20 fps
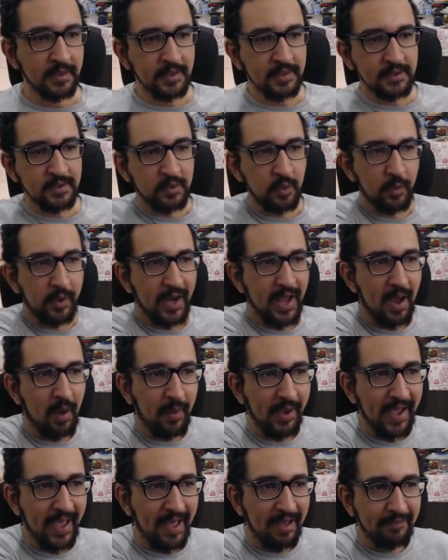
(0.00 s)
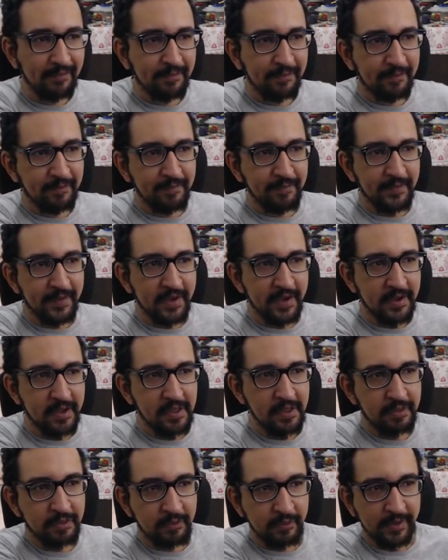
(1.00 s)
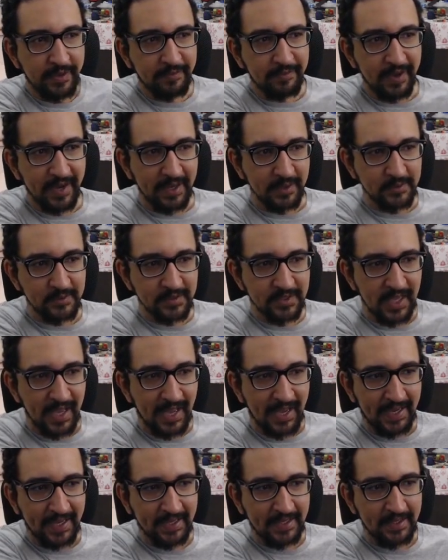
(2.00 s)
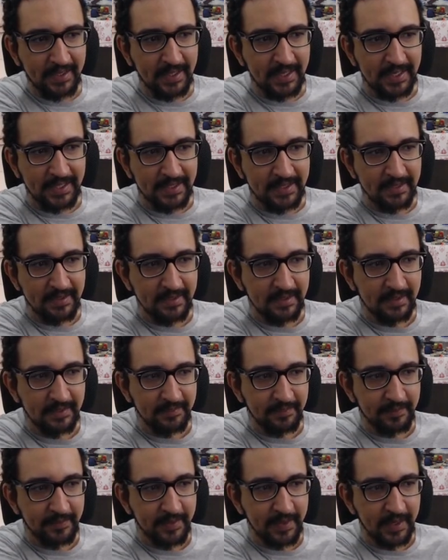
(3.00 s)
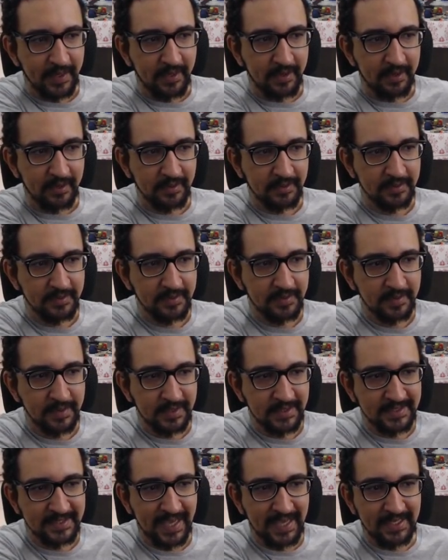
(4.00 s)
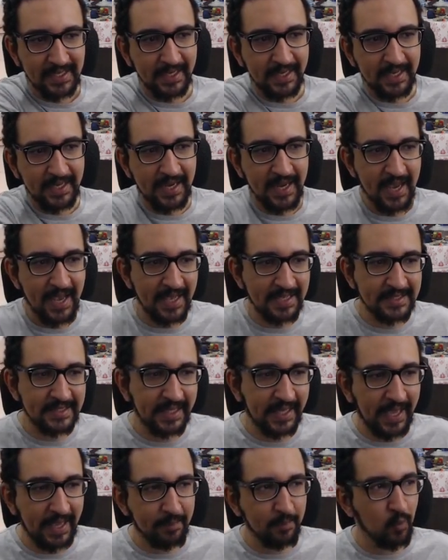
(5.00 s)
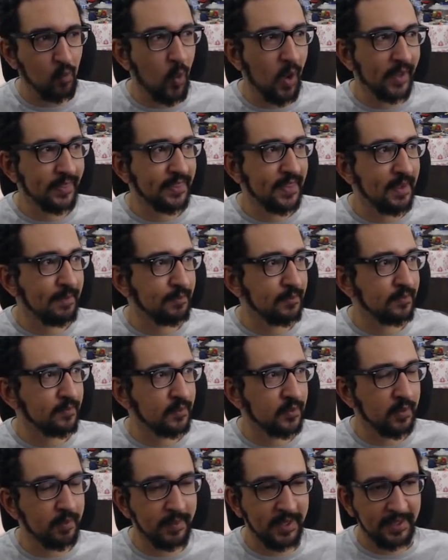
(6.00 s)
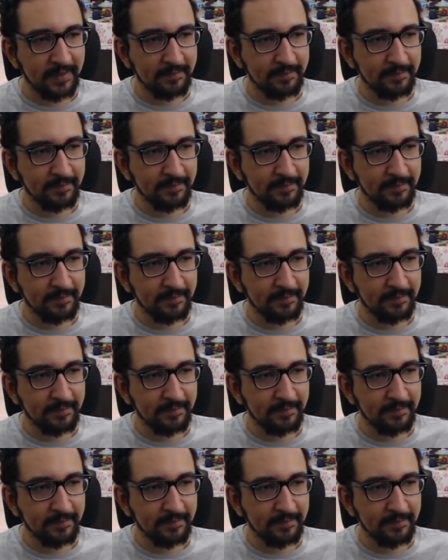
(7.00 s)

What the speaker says: So now I have the 3 files I need. They are exactly as the game wants them to be.